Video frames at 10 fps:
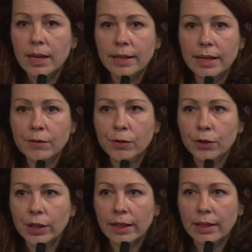Never
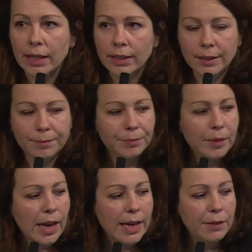forget that.
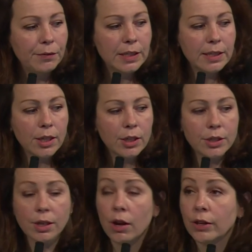And if it's
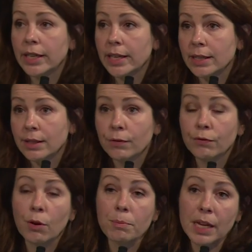not a yes
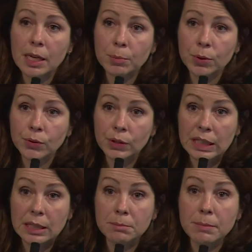from that person,
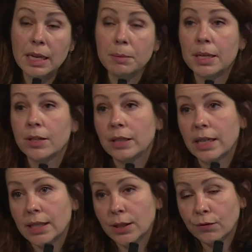it may be a
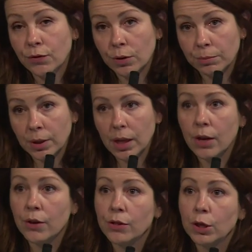yes from
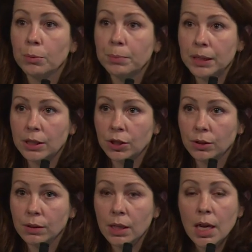the
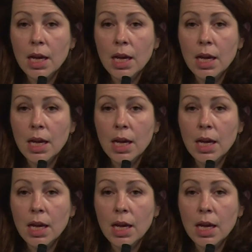competition.